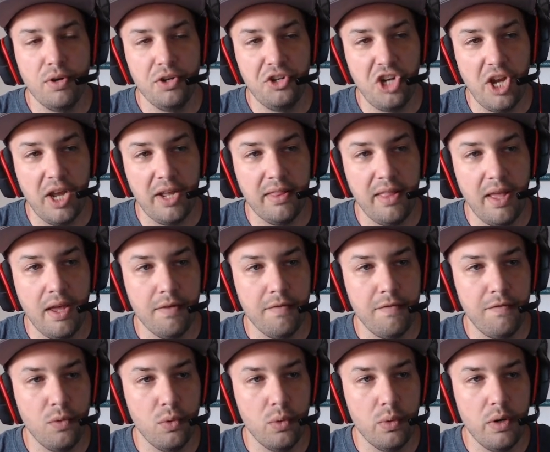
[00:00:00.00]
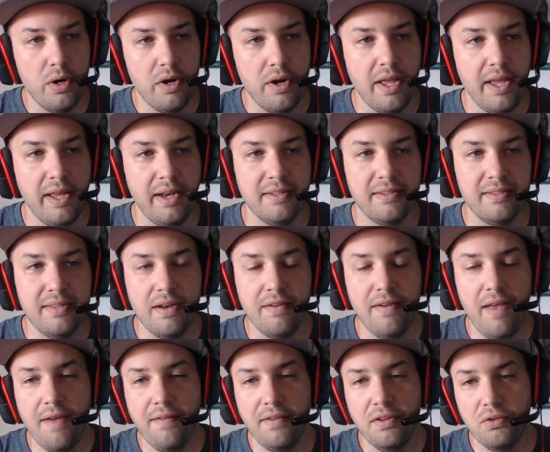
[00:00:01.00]
project that forward, and instead
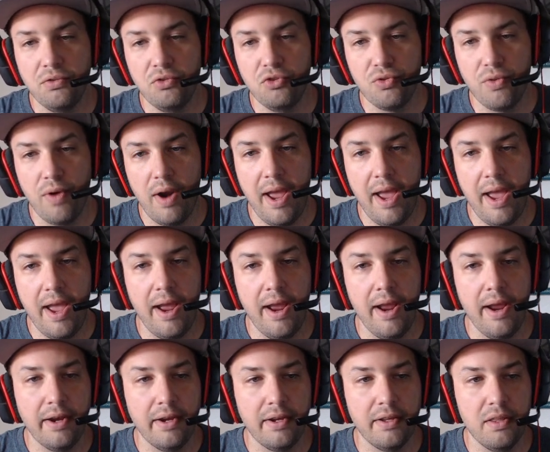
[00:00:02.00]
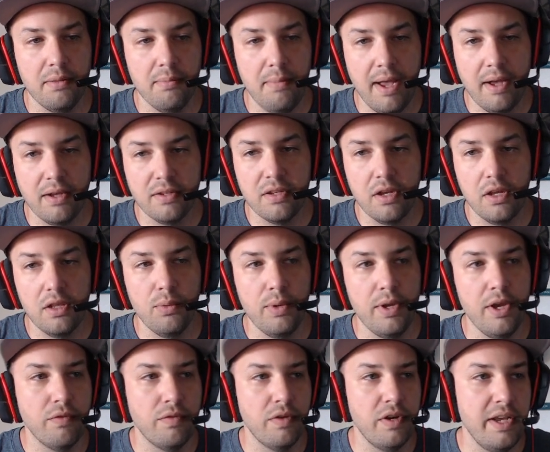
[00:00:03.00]
of having to drag the mouse all the
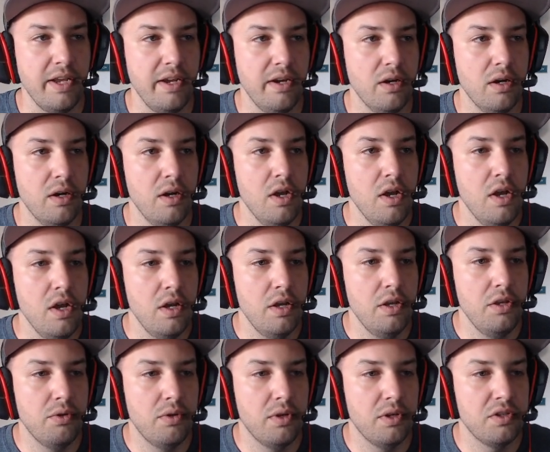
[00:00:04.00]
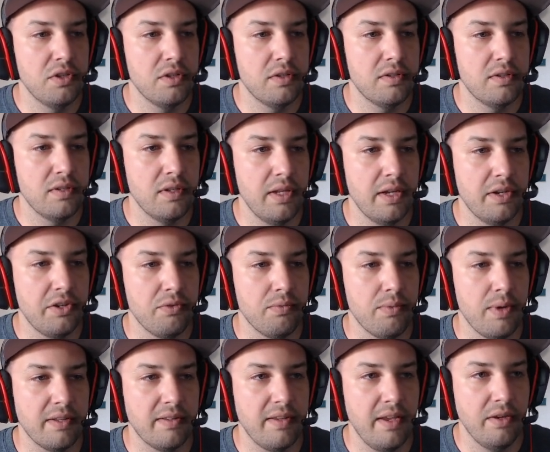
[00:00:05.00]
way over here, you can just select your
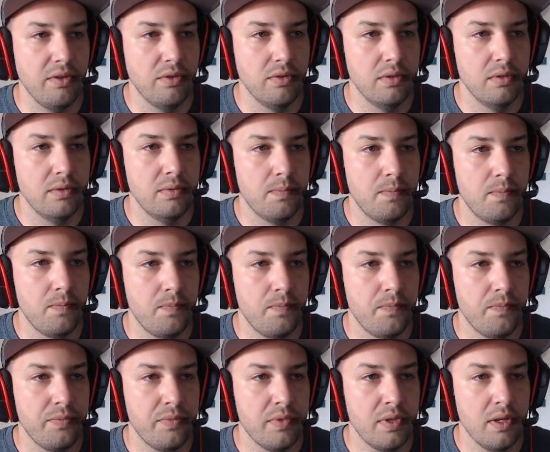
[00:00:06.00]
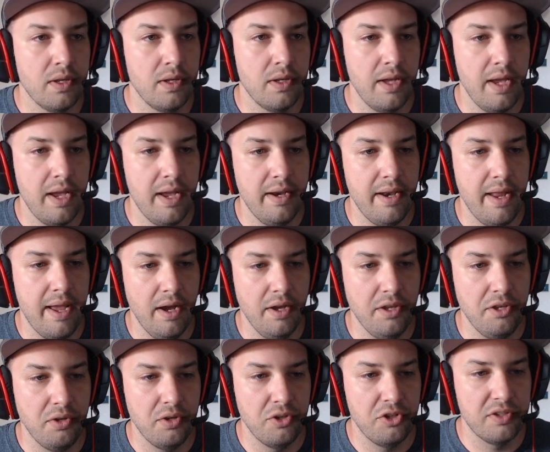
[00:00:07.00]
rectangle, and now
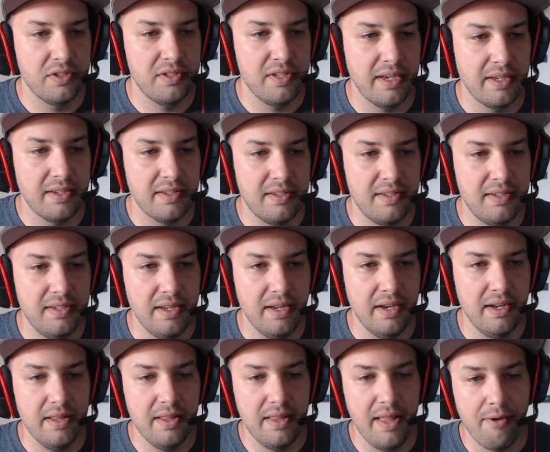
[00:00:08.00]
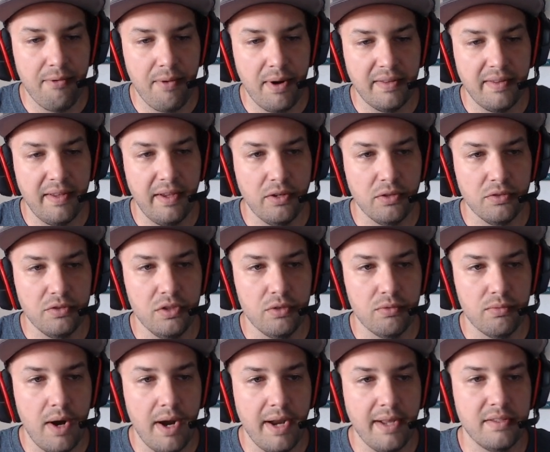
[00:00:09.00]
you can just extend that rectangle to
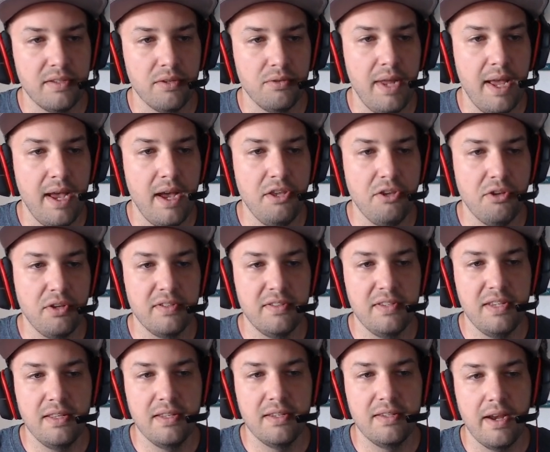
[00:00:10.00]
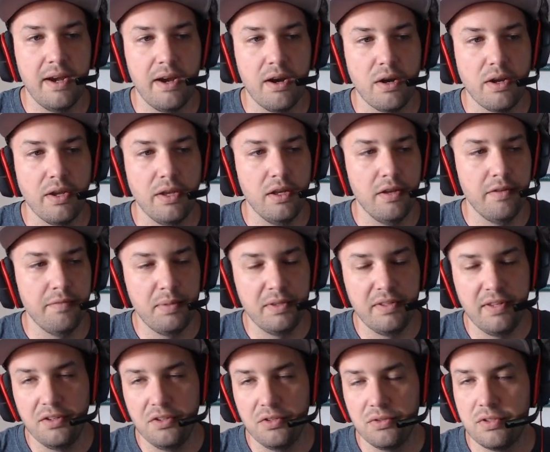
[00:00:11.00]
the right. So now you can see this area of
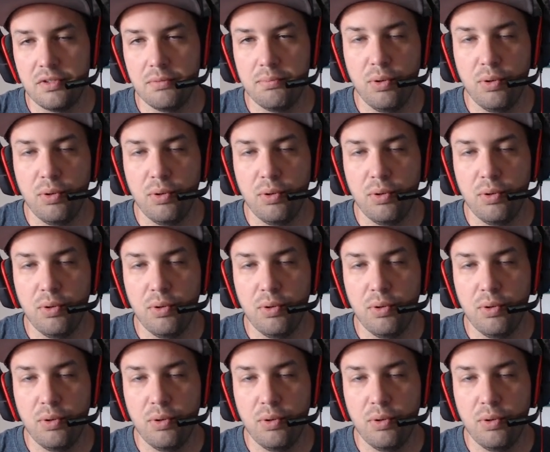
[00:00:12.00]
potential